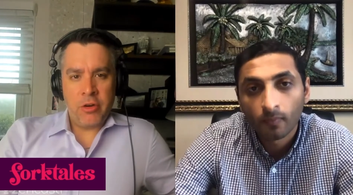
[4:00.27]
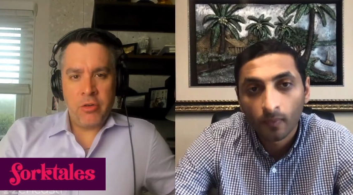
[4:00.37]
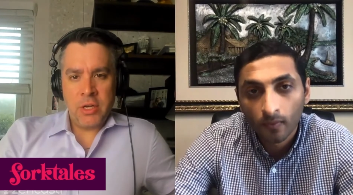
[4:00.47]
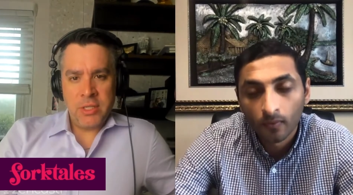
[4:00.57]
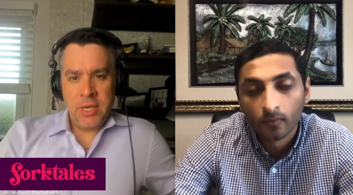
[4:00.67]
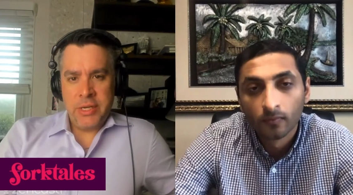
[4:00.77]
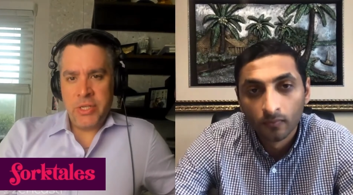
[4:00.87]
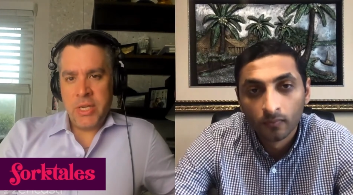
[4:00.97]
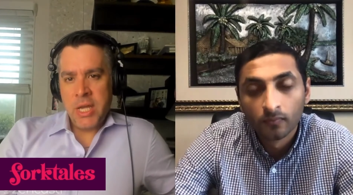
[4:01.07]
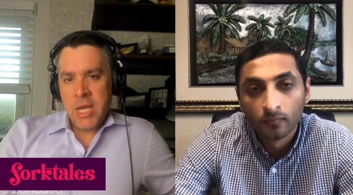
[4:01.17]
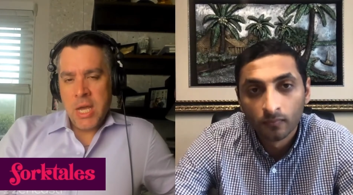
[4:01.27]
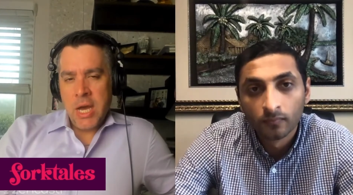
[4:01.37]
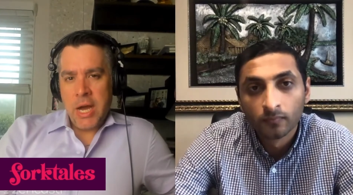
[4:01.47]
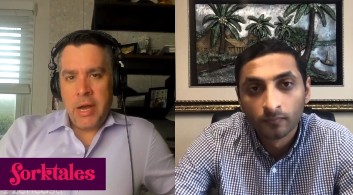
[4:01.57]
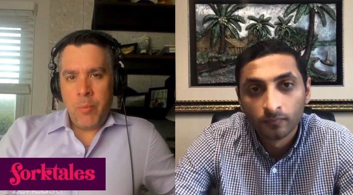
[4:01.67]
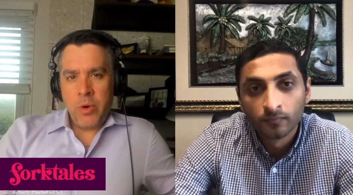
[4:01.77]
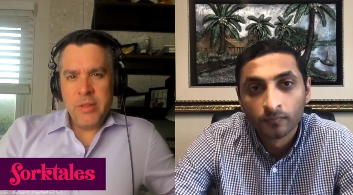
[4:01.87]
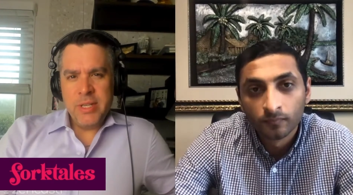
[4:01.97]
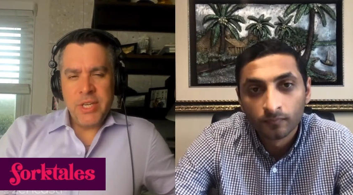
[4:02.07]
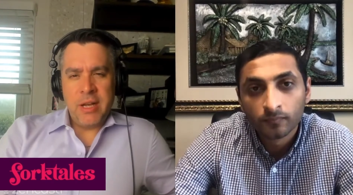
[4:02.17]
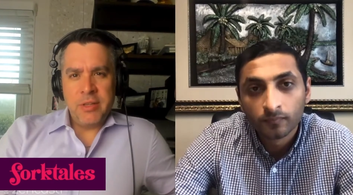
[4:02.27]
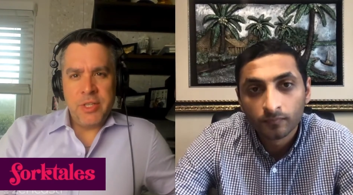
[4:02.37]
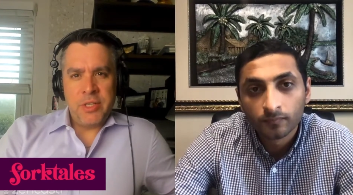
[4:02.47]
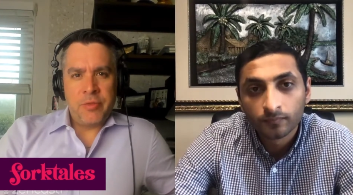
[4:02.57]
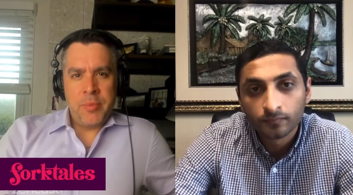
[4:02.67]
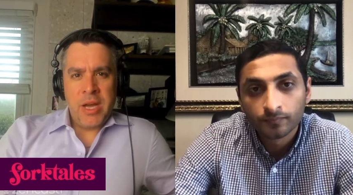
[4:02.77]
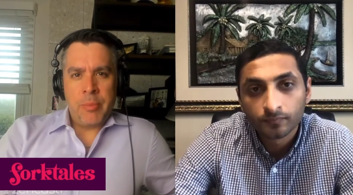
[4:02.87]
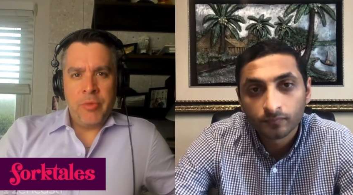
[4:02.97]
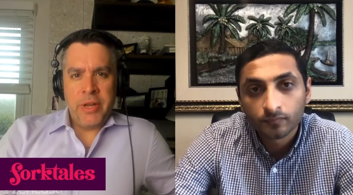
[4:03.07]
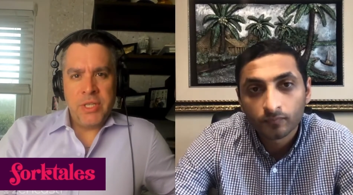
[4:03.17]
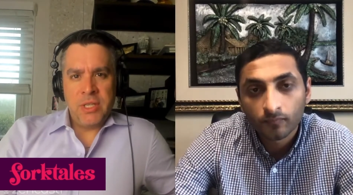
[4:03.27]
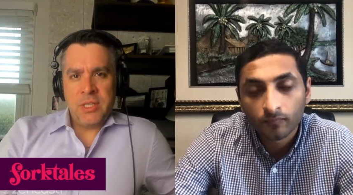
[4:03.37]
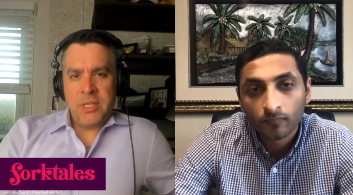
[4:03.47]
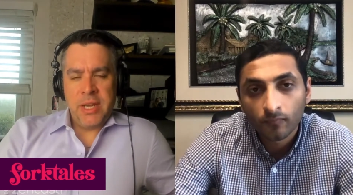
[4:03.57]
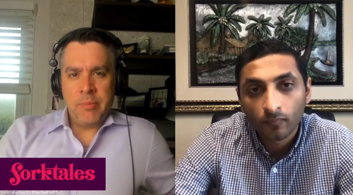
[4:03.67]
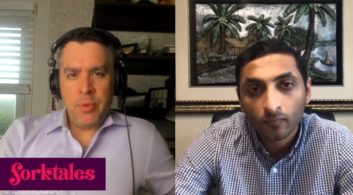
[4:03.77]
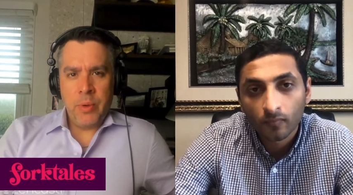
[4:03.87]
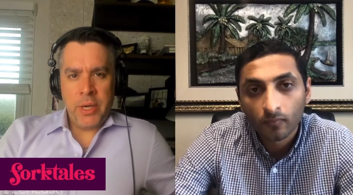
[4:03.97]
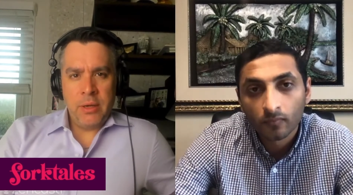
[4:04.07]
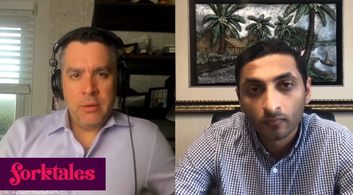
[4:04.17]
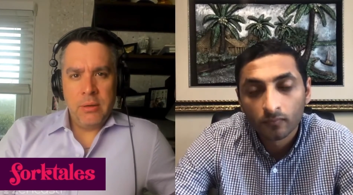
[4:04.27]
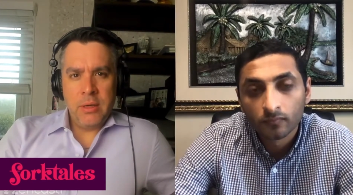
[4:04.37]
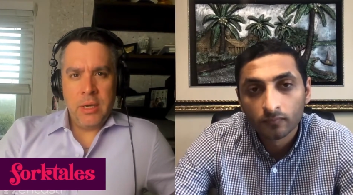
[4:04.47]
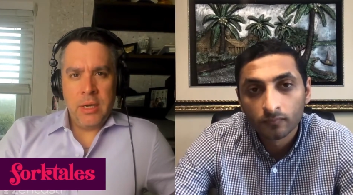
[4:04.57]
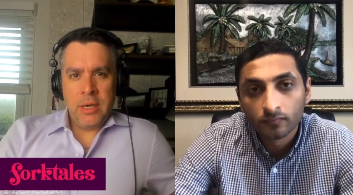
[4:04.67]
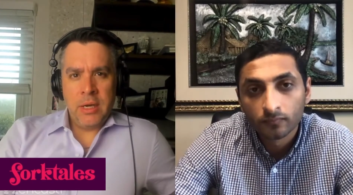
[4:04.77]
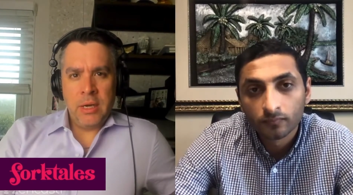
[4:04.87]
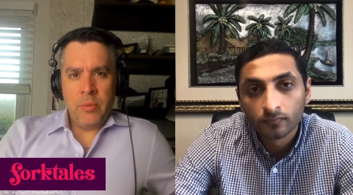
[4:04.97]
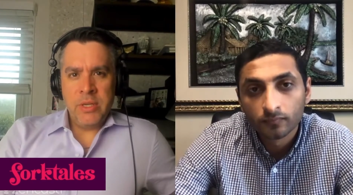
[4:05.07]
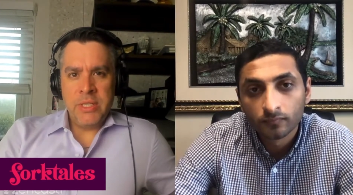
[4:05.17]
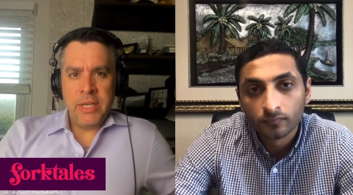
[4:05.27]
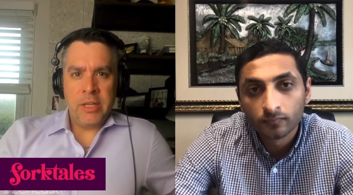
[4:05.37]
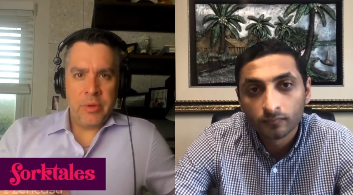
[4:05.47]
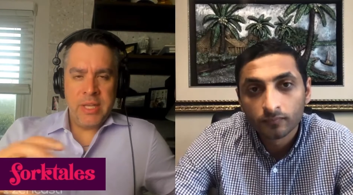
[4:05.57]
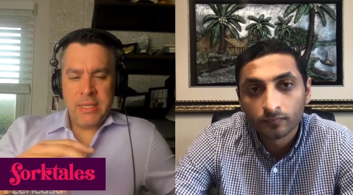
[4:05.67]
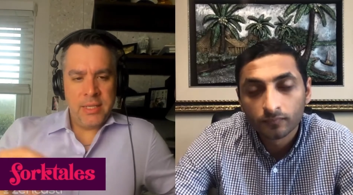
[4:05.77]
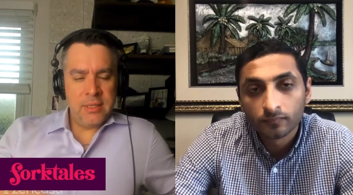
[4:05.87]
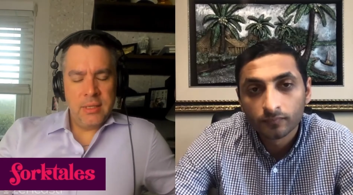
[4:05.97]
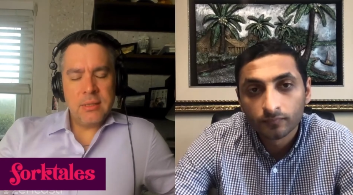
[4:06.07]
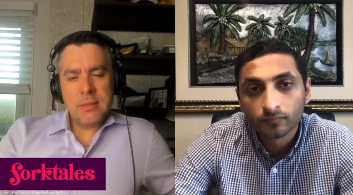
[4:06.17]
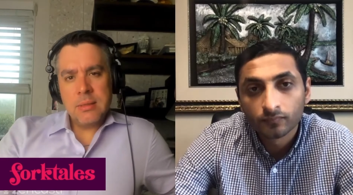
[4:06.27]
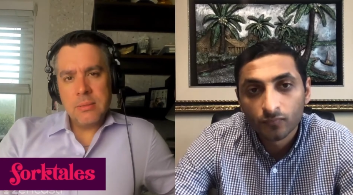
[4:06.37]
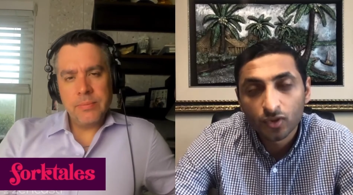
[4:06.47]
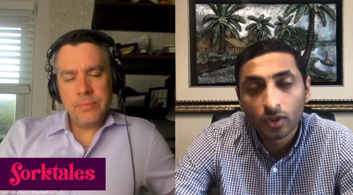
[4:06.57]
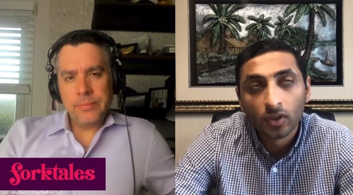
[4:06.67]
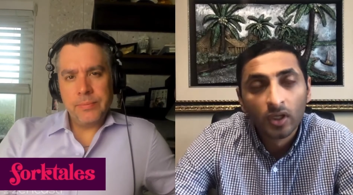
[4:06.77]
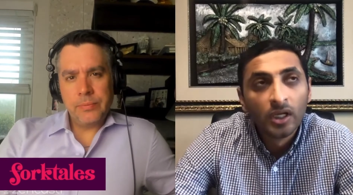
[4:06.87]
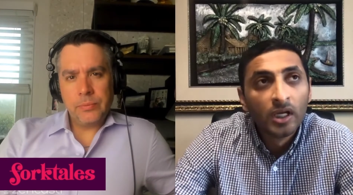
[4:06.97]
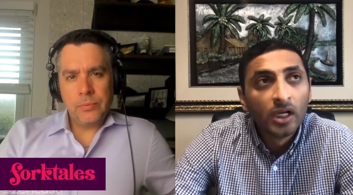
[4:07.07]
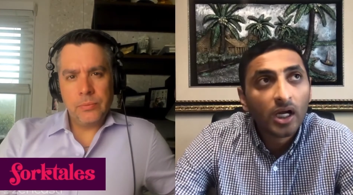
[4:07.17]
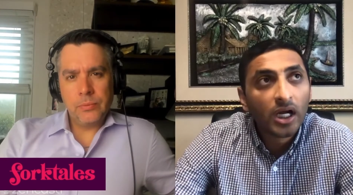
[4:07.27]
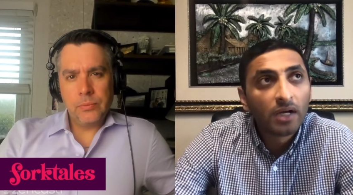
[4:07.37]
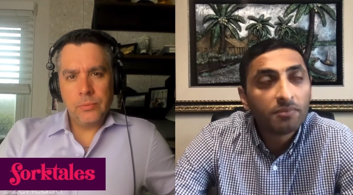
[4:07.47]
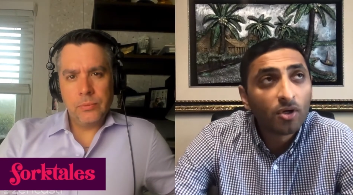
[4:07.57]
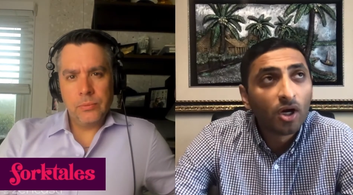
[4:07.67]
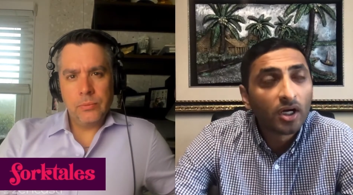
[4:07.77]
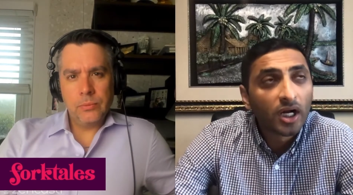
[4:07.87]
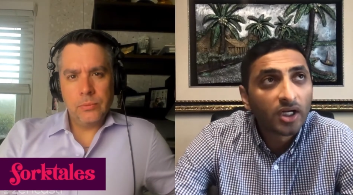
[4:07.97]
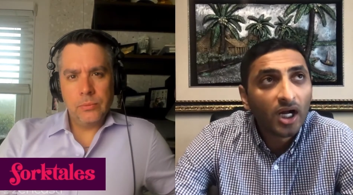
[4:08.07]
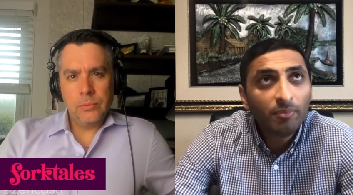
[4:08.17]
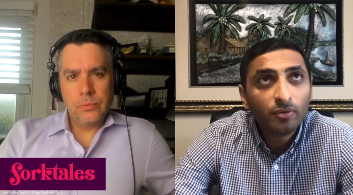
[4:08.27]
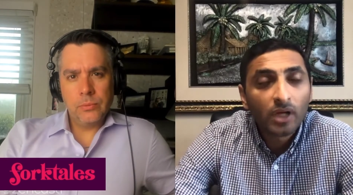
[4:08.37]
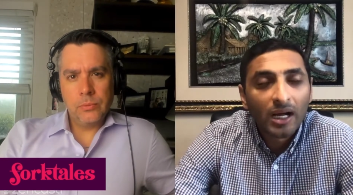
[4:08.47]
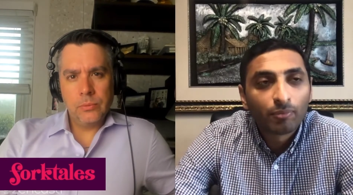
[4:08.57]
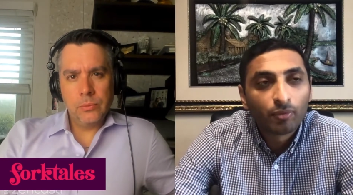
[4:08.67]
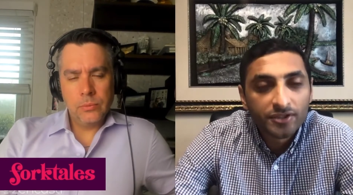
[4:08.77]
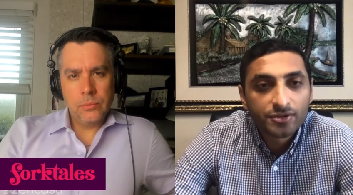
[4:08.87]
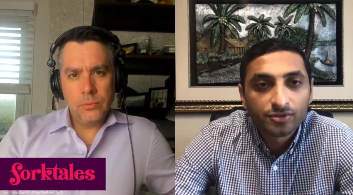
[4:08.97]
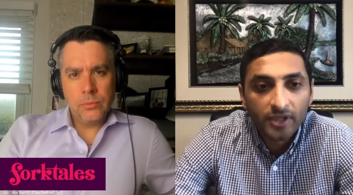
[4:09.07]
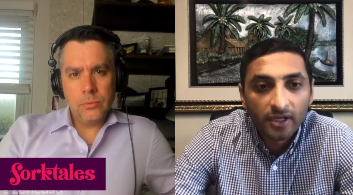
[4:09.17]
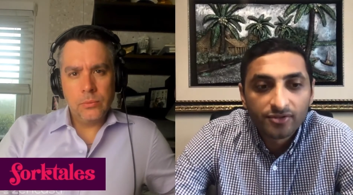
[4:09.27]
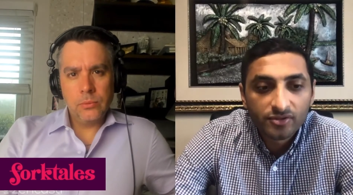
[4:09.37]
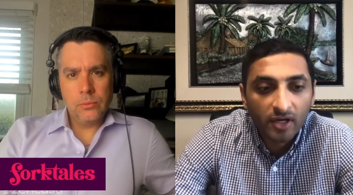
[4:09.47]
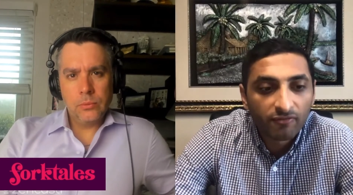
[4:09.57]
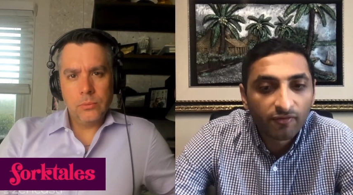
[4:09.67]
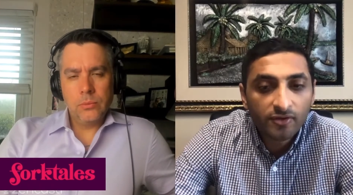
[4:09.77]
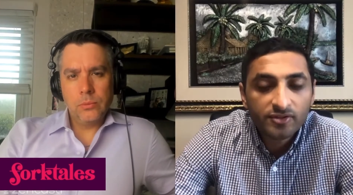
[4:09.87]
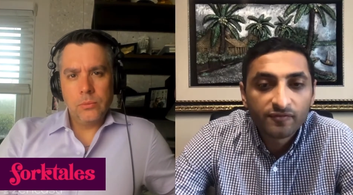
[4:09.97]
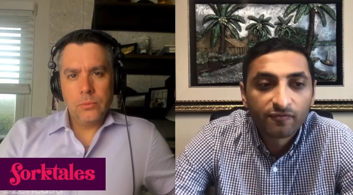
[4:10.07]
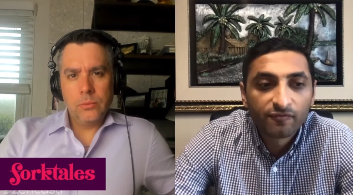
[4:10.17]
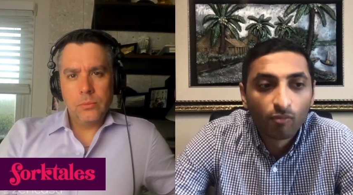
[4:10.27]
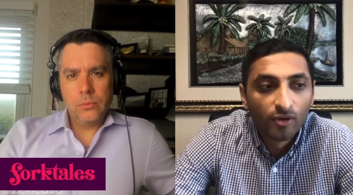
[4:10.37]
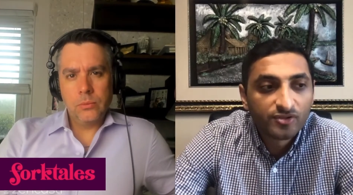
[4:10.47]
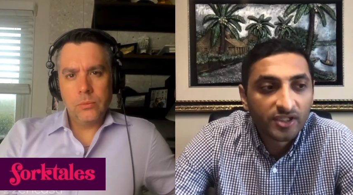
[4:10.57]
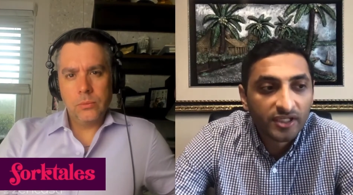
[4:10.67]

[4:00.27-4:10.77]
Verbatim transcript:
Speaker 1: across the nation. Um, what are the challenges from the operations standpoint uh,
Speaker 2: when dealing with that distance? Sure. Uh, you know, a, a, couple operational challenges, right? First and foremost